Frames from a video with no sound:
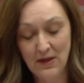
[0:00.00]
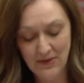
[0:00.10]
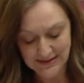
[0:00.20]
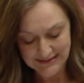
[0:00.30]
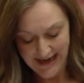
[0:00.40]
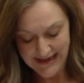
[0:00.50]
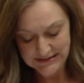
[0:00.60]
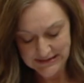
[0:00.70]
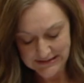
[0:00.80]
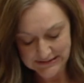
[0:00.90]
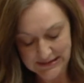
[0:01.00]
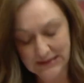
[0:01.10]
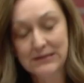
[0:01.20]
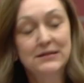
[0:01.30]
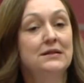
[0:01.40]
That's 80
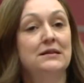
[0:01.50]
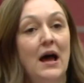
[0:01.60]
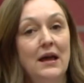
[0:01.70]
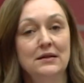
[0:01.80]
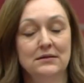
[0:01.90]
cents a day.